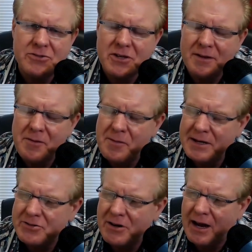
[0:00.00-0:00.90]
So let me
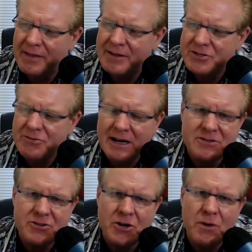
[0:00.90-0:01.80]
make sure I got this right.
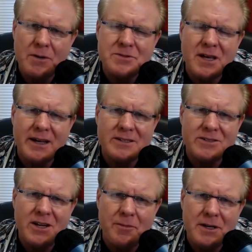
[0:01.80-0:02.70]
So your website is
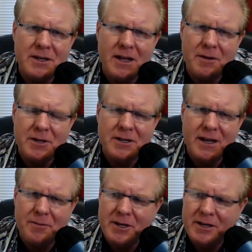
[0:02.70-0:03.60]

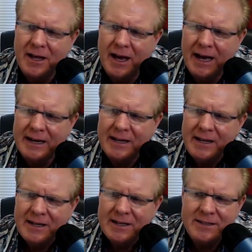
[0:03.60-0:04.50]

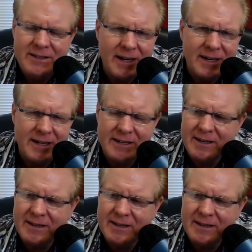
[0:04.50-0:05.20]
www.duckett.